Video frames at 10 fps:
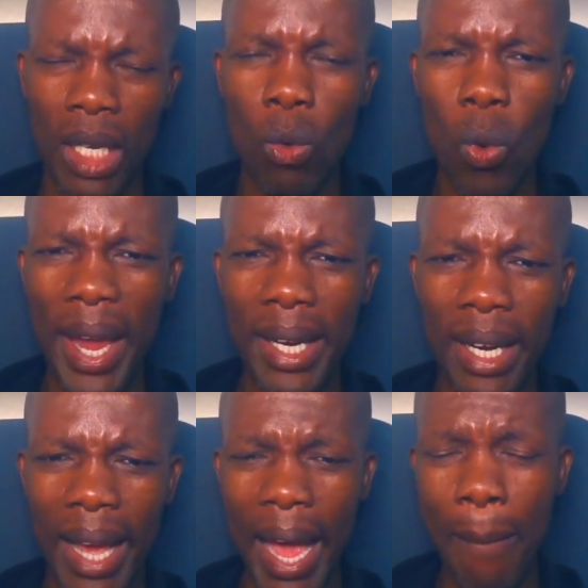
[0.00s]

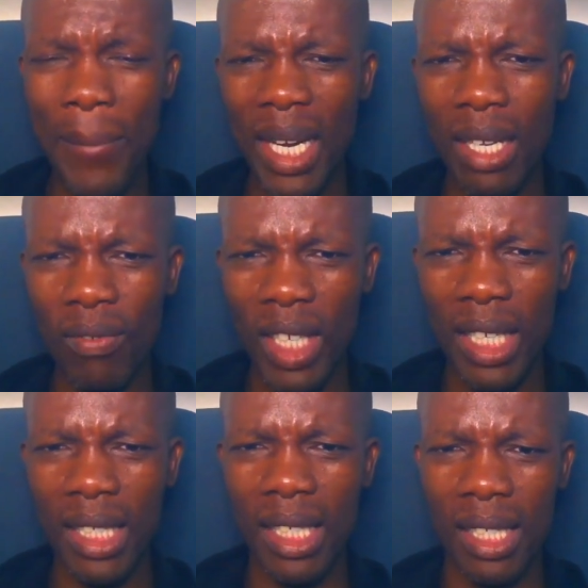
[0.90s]
When I believe in
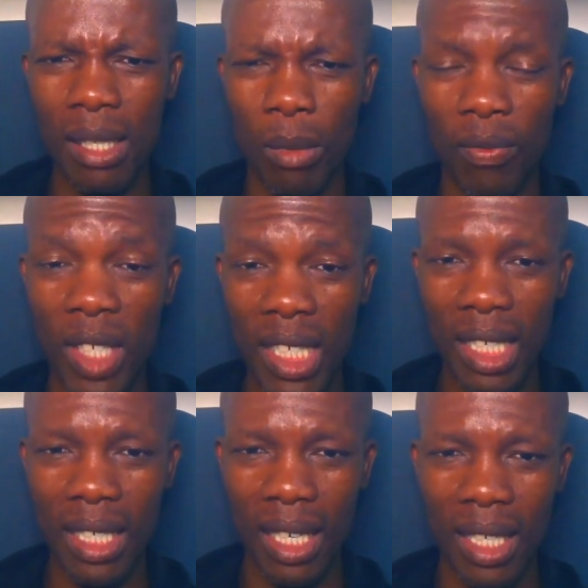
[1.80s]
a system of
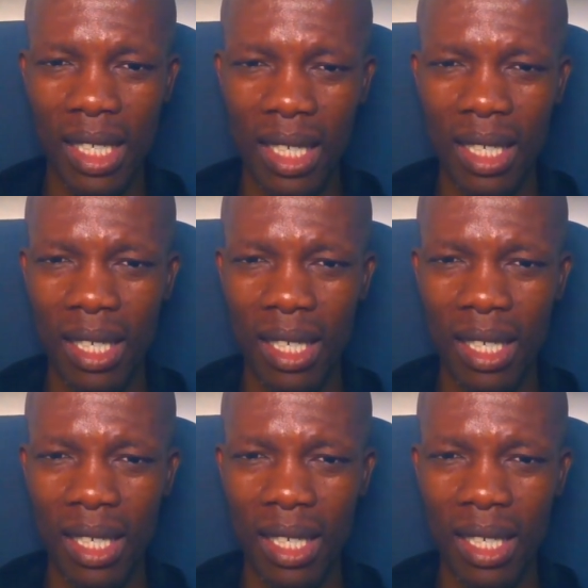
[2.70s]
decentralization,